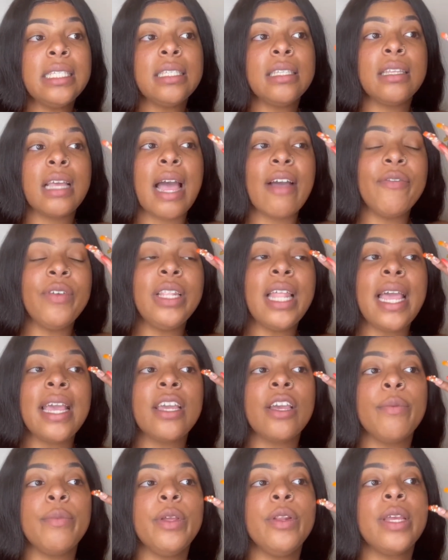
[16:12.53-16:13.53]
I feel like
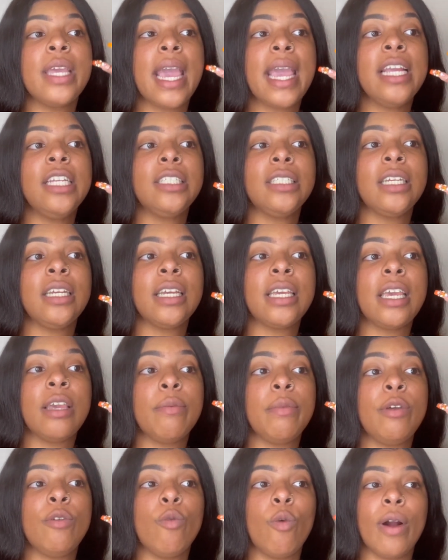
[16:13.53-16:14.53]
communication can
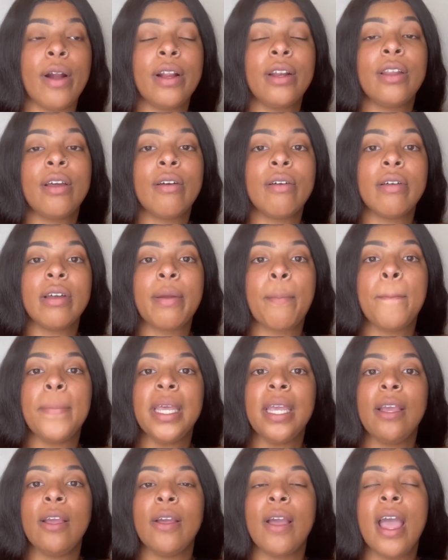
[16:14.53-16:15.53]
be worked on,
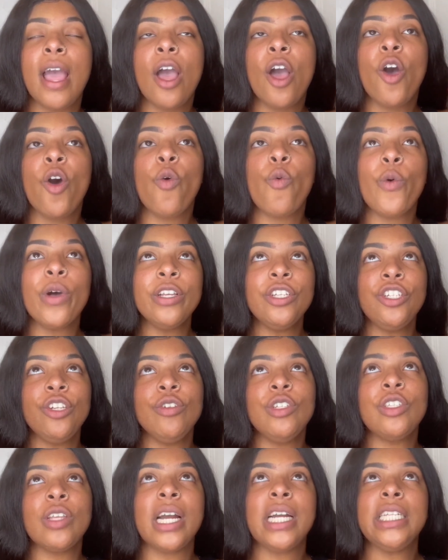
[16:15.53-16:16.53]
but once you
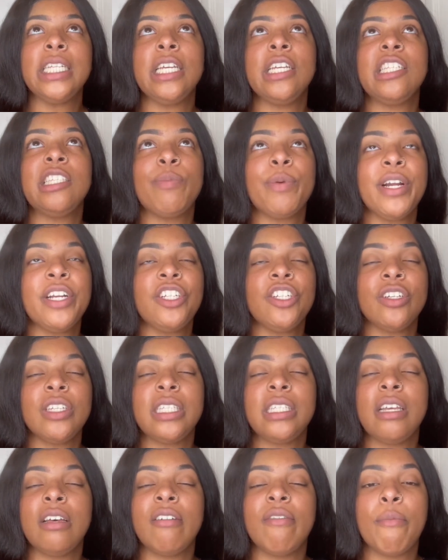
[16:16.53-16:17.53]
start to express
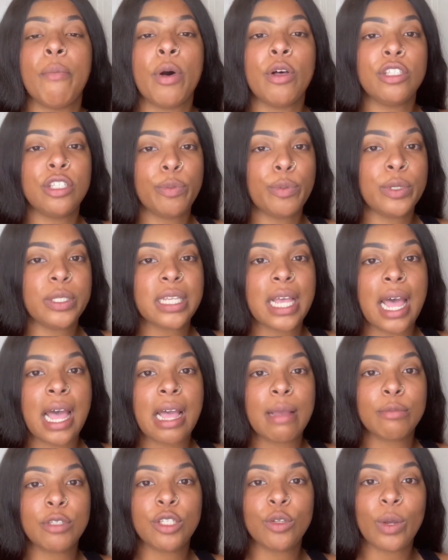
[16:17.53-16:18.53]
yourself multiple
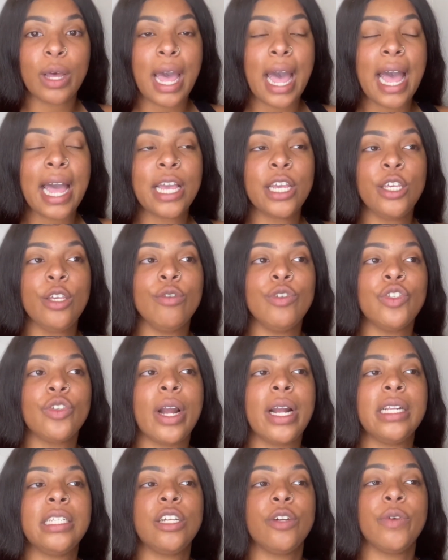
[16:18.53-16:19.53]
times to a guy and you
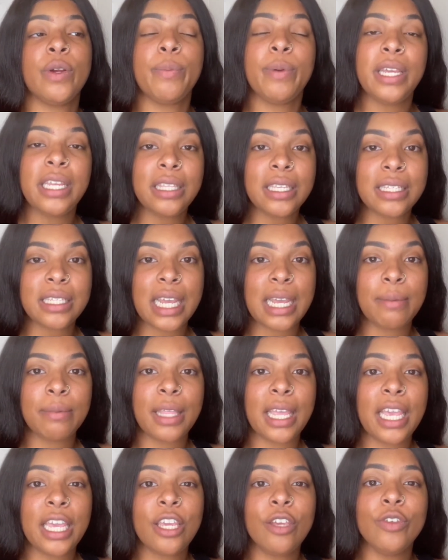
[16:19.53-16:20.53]
start to repeat the same
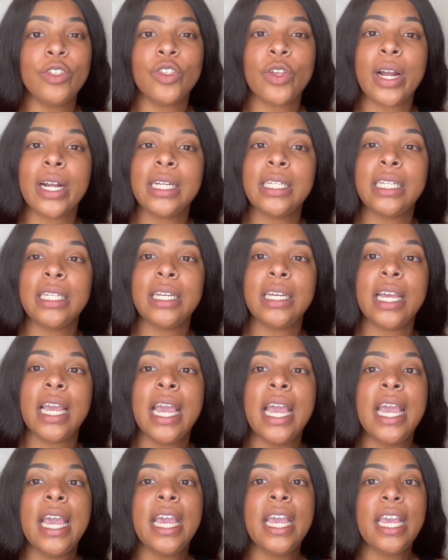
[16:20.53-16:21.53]
thing, you start to
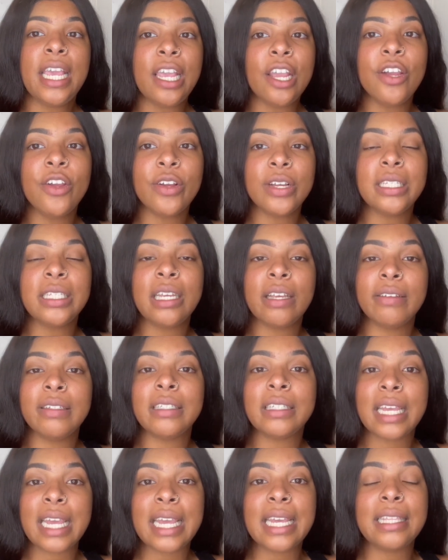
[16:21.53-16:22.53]
hear yourself
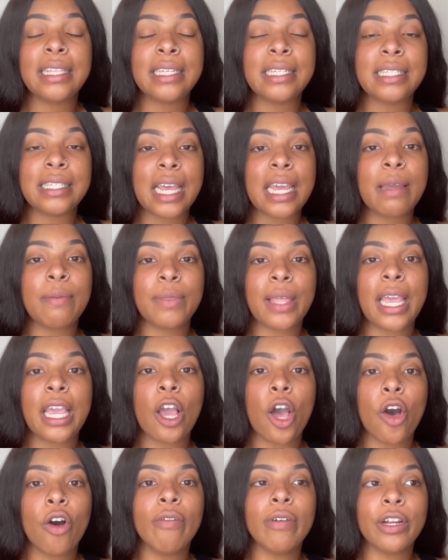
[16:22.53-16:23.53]
saying the same thing
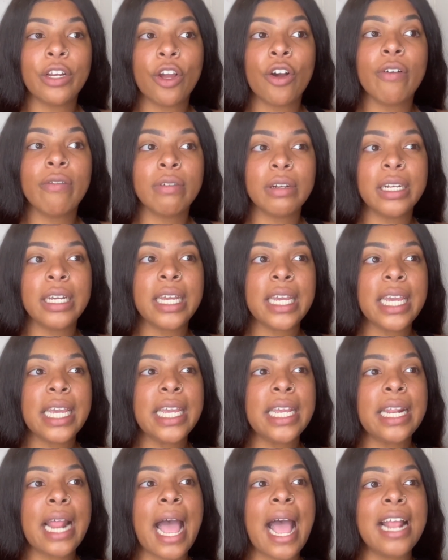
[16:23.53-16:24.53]
over and over
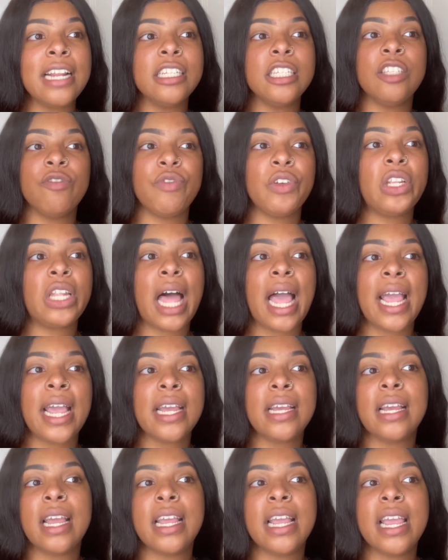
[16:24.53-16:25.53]
again, I just feel
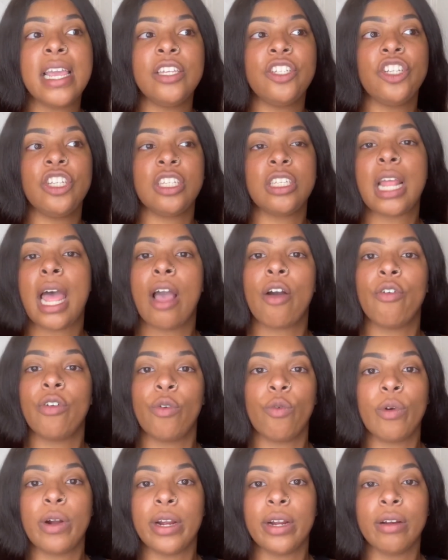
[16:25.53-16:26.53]
like it's just not going to
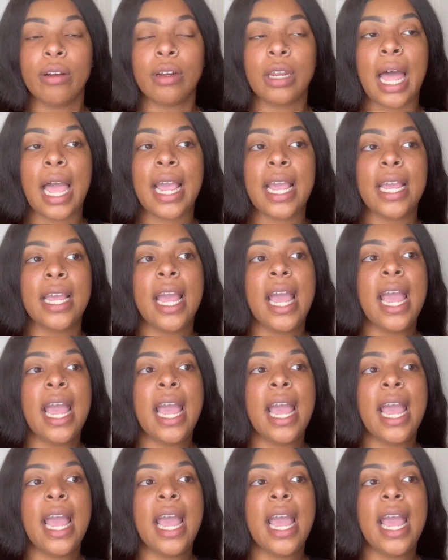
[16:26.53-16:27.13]
work. Like,